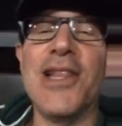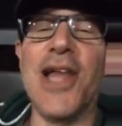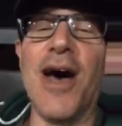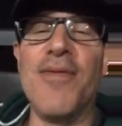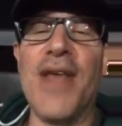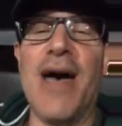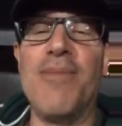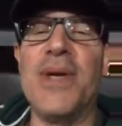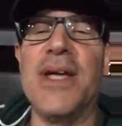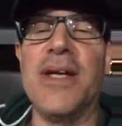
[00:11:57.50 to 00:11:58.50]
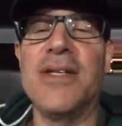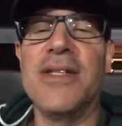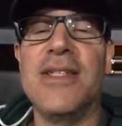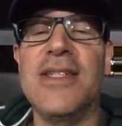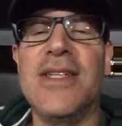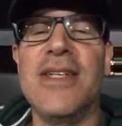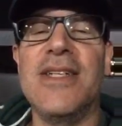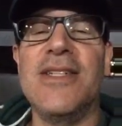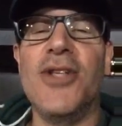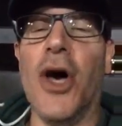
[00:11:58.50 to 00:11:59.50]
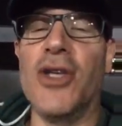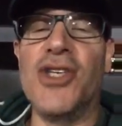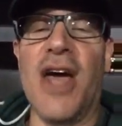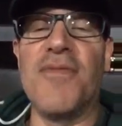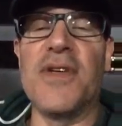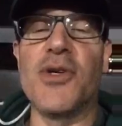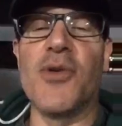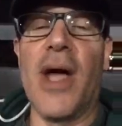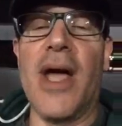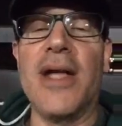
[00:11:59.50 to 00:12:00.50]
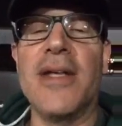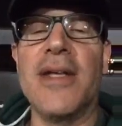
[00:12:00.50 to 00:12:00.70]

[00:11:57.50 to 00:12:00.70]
Love that, Pete. No, Jeff great.